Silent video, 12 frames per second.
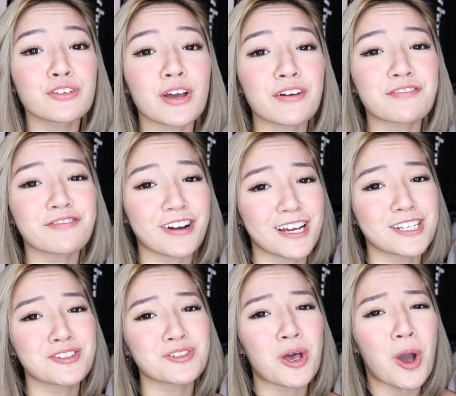you have
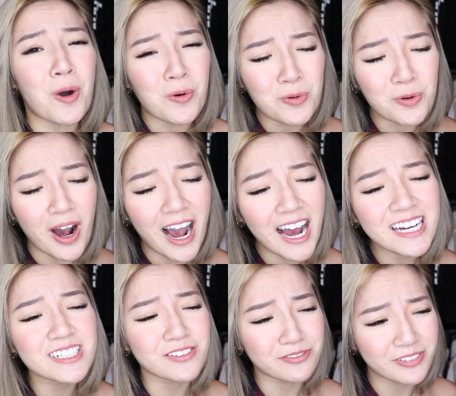friends who
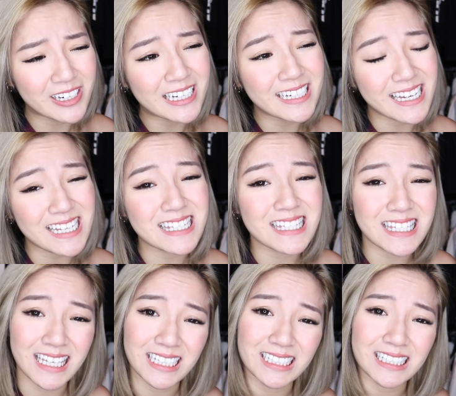aren't really that
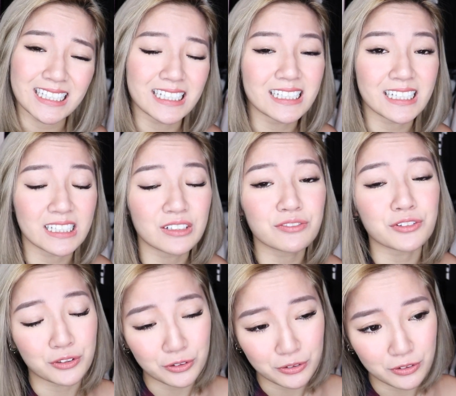skilled in taking
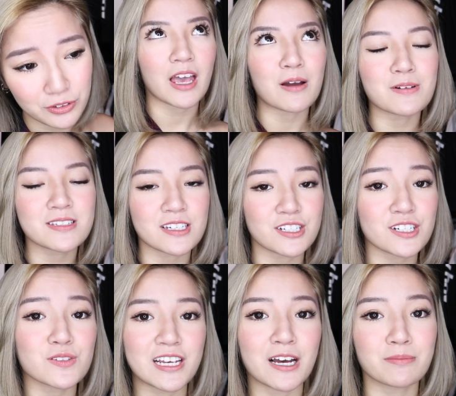photos, I would
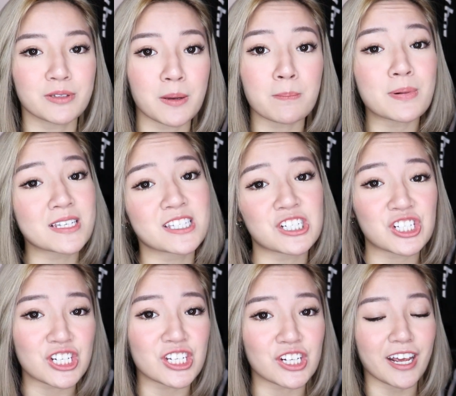suggest to help them
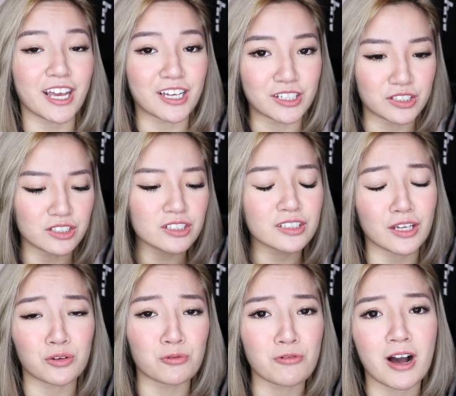position the angle
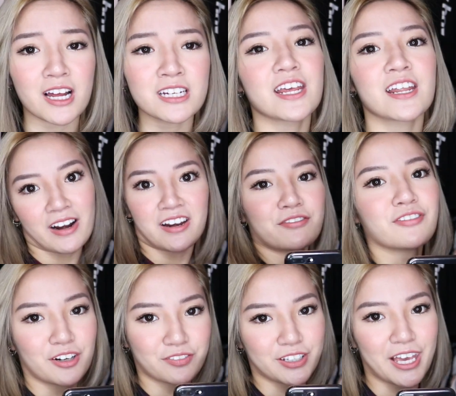that you want then in
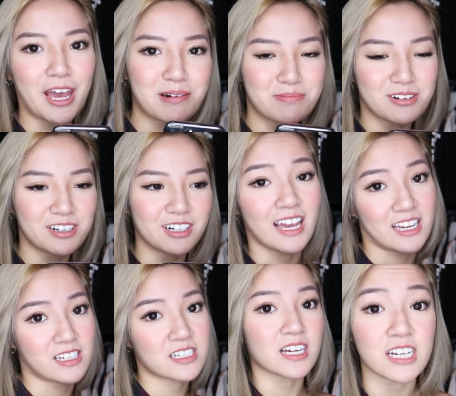front of the camera
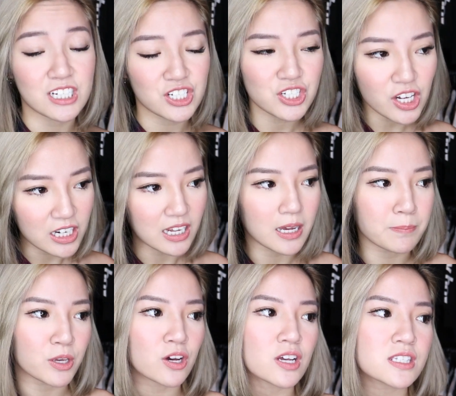and take that shot
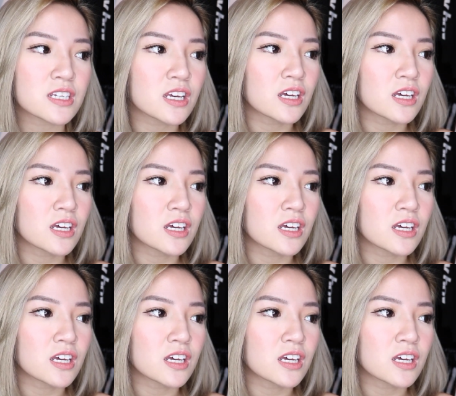because